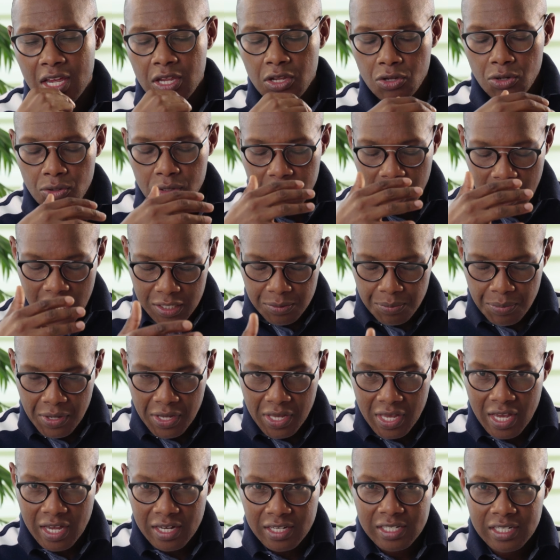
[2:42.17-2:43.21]
You'll just be
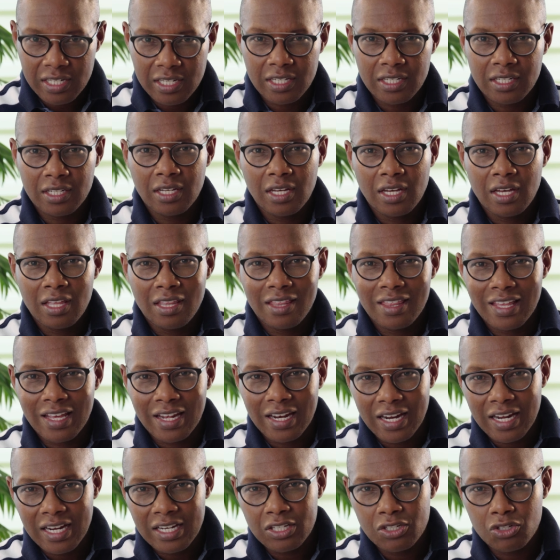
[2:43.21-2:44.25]
getting the
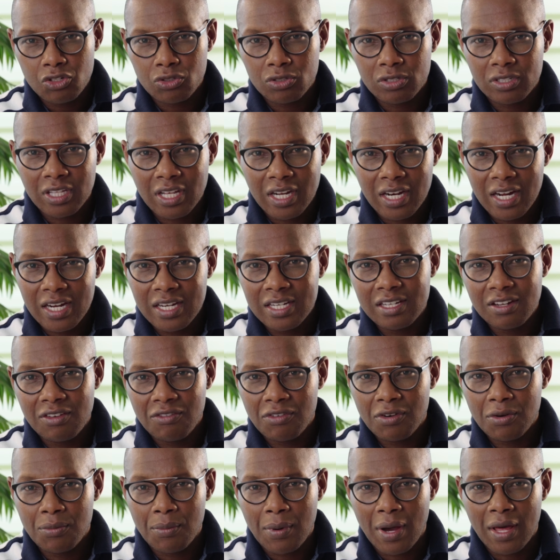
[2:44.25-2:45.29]
rent
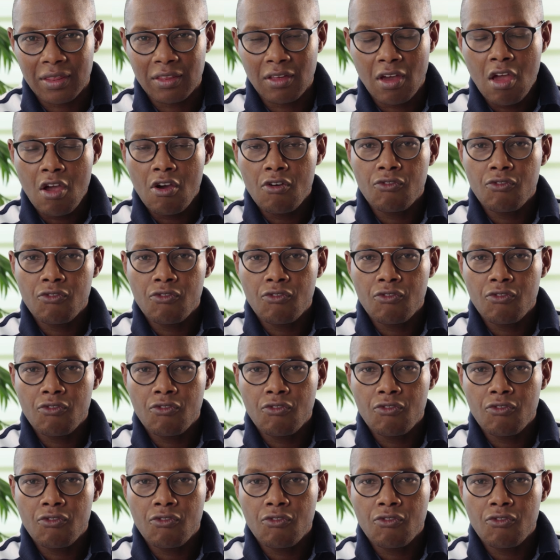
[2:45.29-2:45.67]
every month.